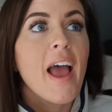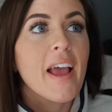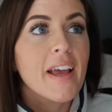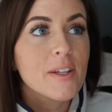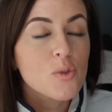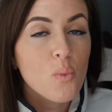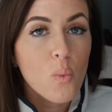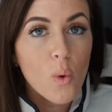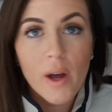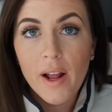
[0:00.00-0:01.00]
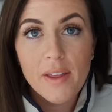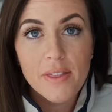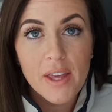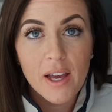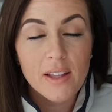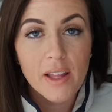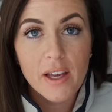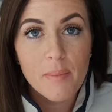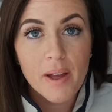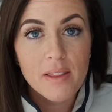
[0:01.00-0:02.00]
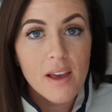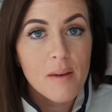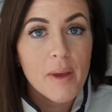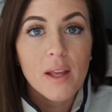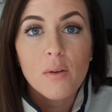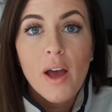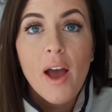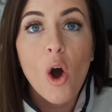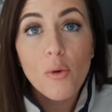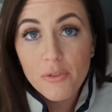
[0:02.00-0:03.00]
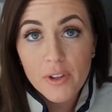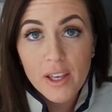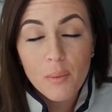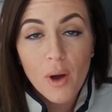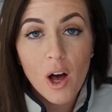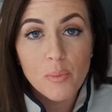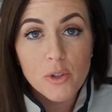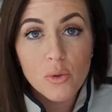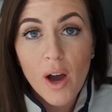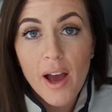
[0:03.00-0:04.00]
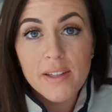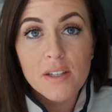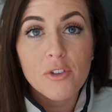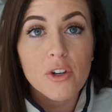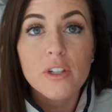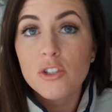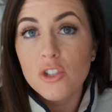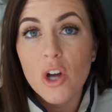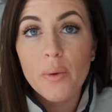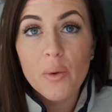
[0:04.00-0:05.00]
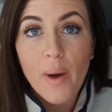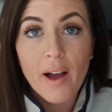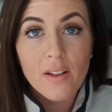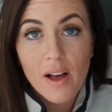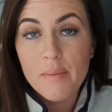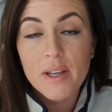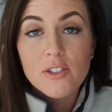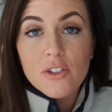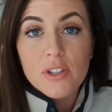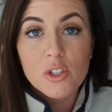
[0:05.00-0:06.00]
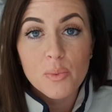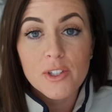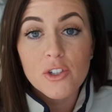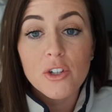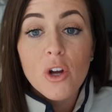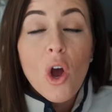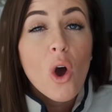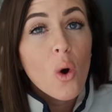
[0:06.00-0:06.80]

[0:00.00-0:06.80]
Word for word: and what I think I like about them and hopefully it will help you guys if you're in a snowy wet climate during this winter